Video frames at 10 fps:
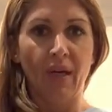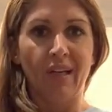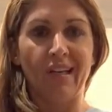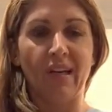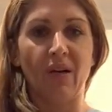
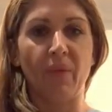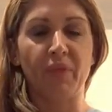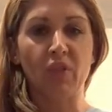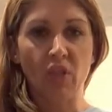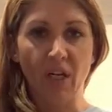Now, the
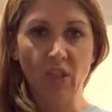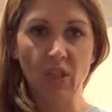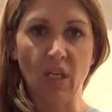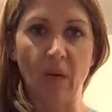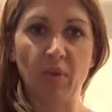changes
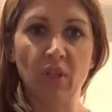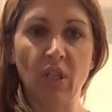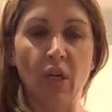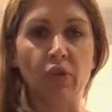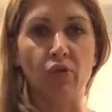that our body
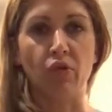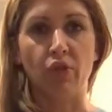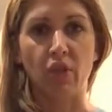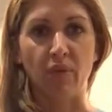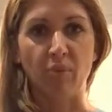goes through
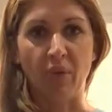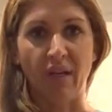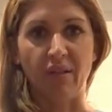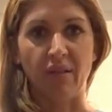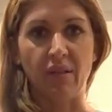during
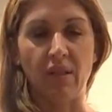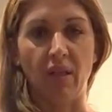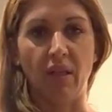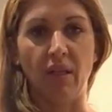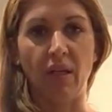
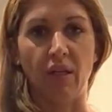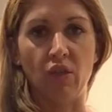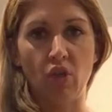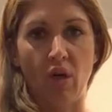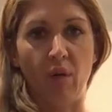pregnancy and
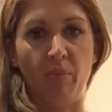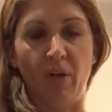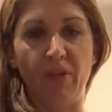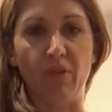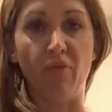
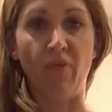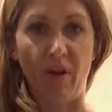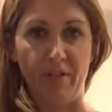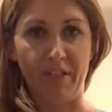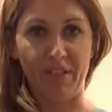childbirth are
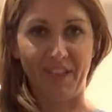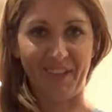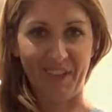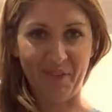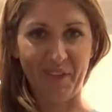very
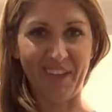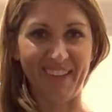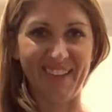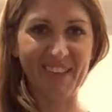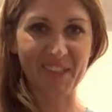
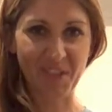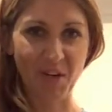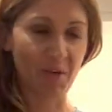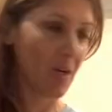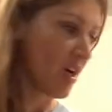significant. So